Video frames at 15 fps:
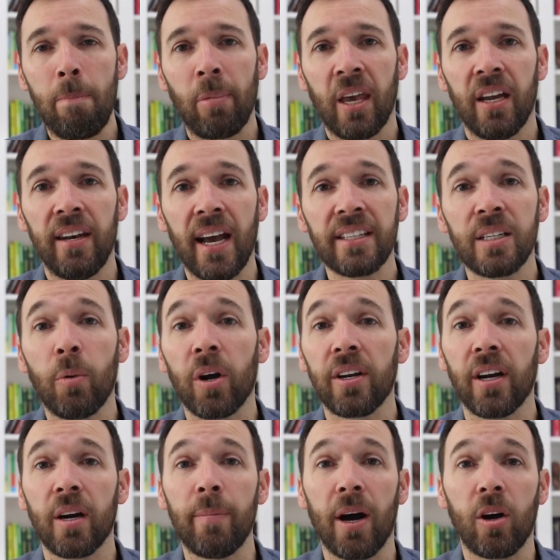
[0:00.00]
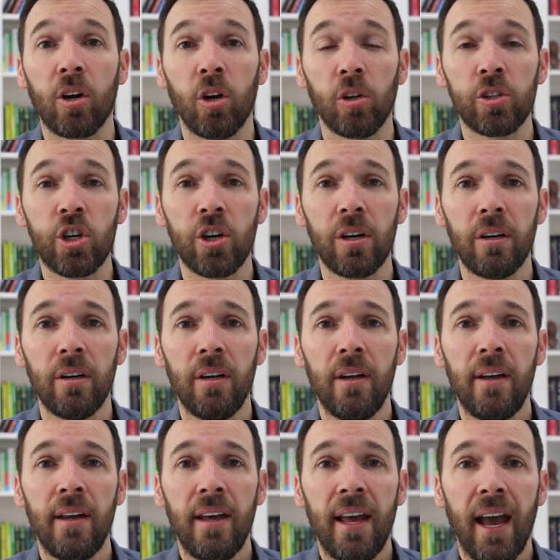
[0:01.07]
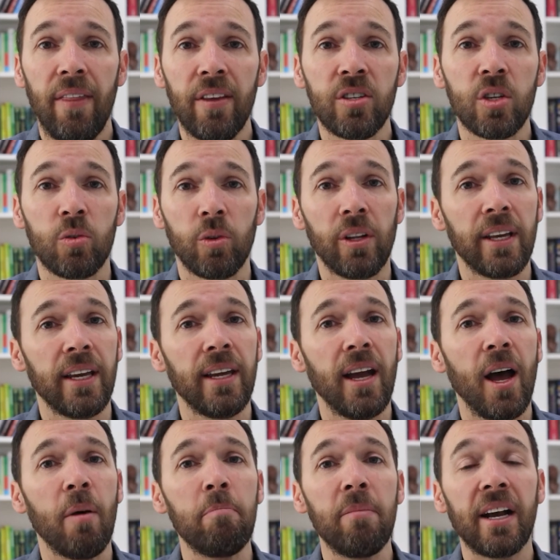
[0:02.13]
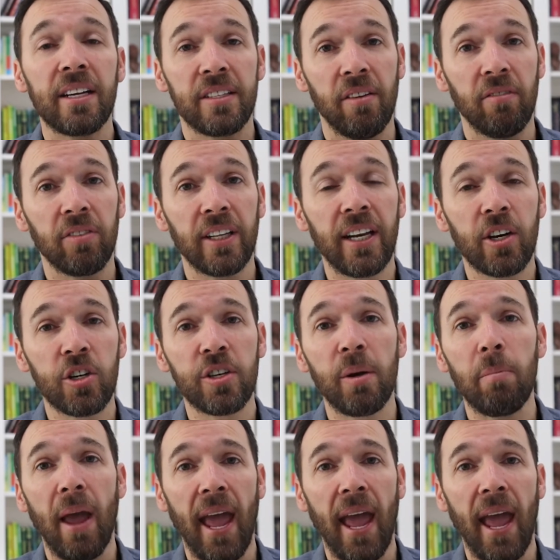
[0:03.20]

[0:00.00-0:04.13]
Next, I want to talk about culture. And this is really a mix of leadership